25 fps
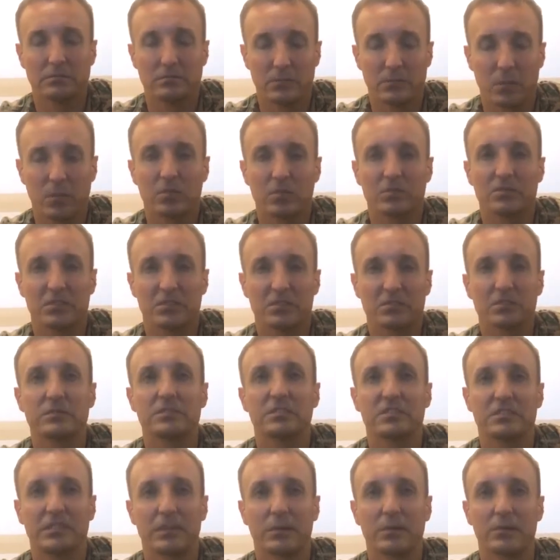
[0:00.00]
We'll just
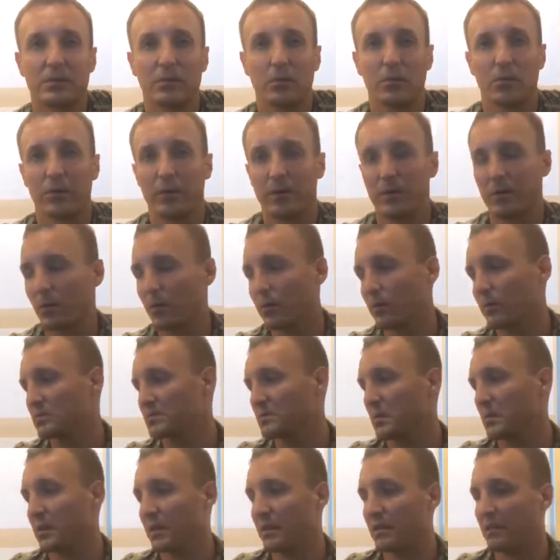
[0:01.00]
stick with the Marine Corps.
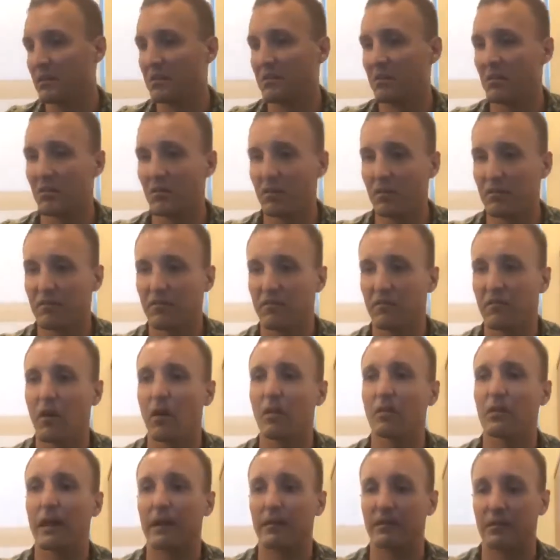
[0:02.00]
So in the current
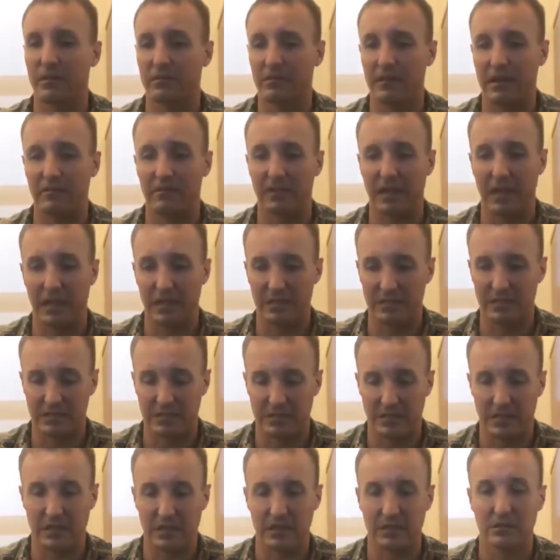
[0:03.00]
fallout of
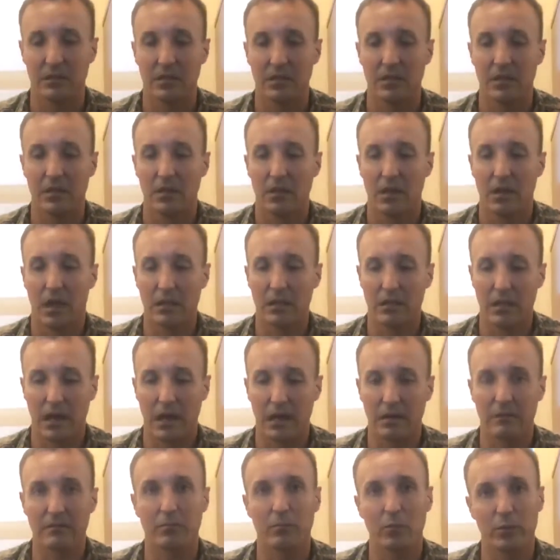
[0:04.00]
Afghanistan, a lot
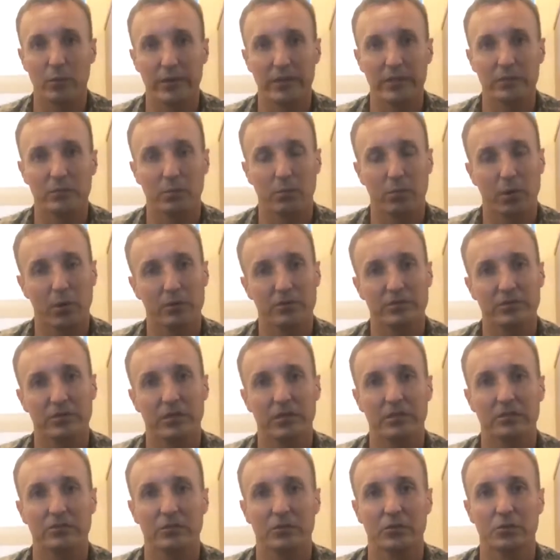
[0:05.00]
of Marines were posting
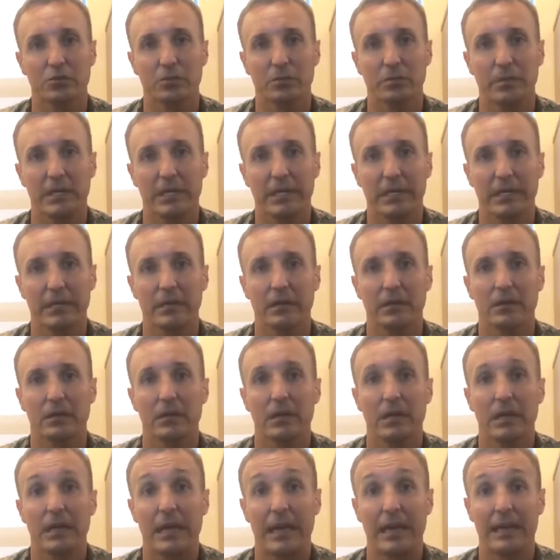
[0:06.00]
on social media,
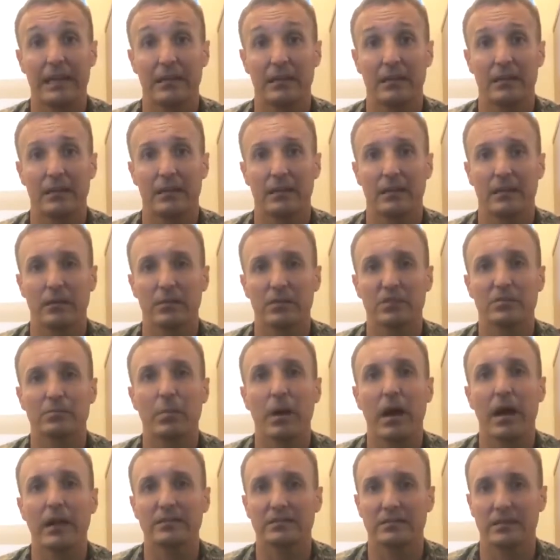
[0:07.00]
and in
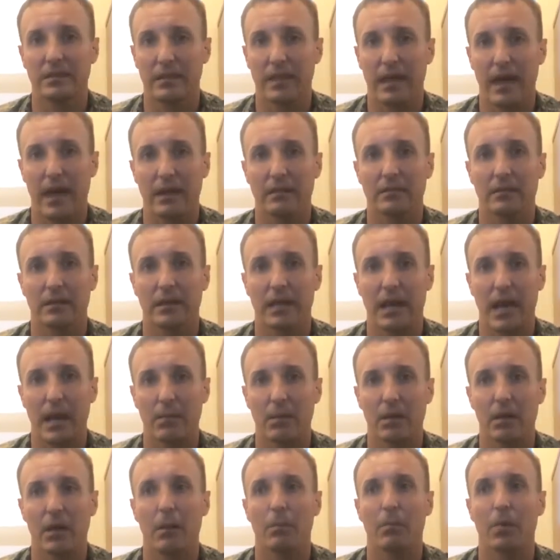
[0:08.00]
response to that, the
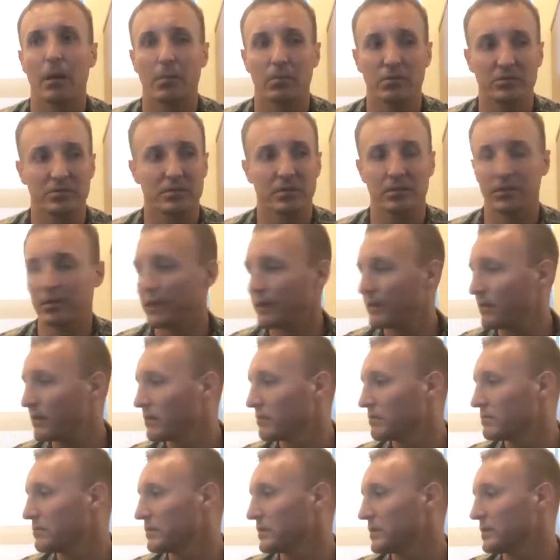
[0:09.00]
Commandant published a letter,
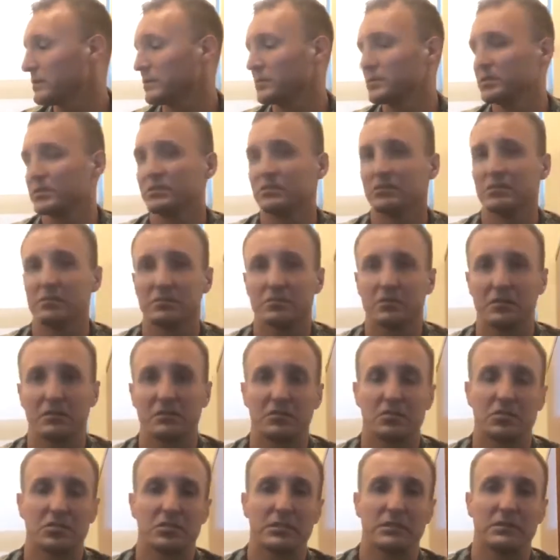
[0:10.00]
which is the service
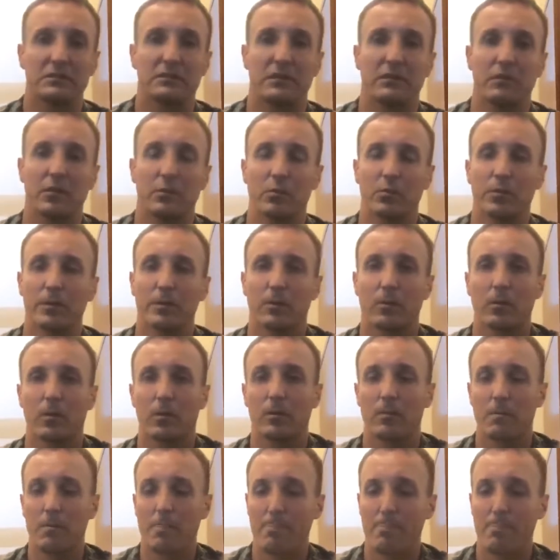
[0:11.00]
chief of the Marine Corps.